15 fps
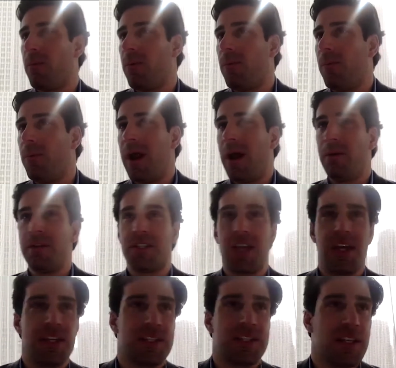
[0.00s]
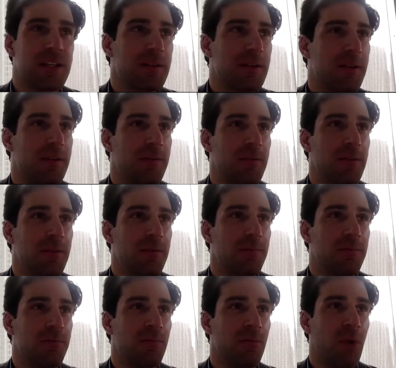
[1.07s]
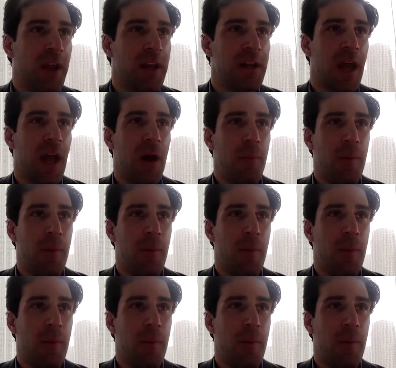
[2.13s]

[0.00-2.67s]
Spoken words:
what I would say is that right now,